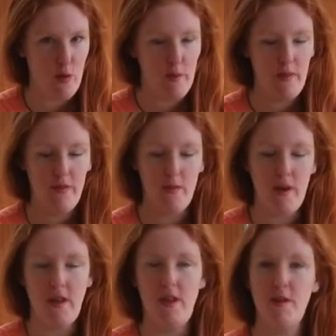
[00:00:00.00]
Warmer from
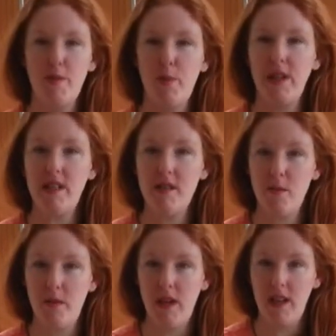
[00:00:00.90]
our new Spring
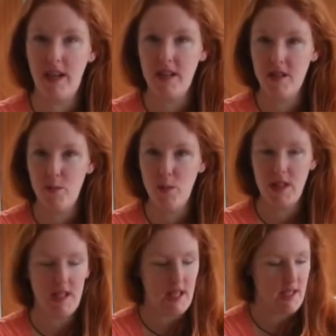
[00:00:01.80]
Summer collection with
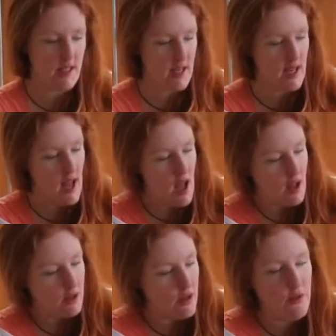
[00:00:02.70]
Scentsy.
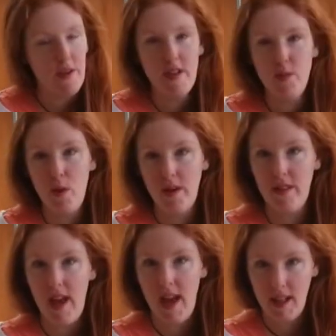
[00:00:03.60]
Love is one of
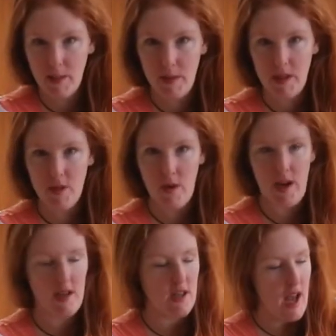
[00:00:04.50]
the Elements
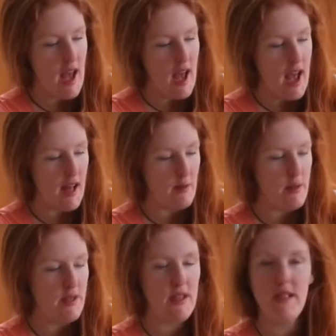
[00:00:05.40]
range.
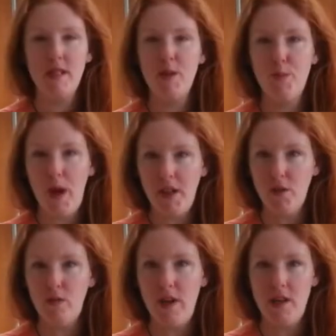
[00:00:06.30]
Elements is a
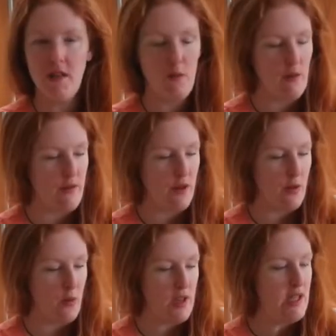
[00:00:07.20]
special range that we've
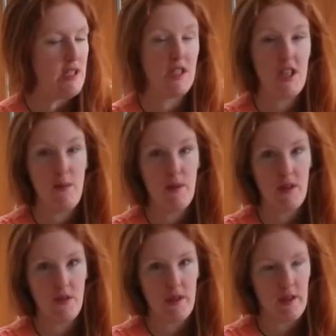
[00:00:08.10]
done which is cheaper
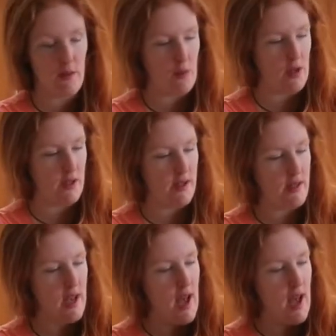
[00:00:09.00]
than all the other ones.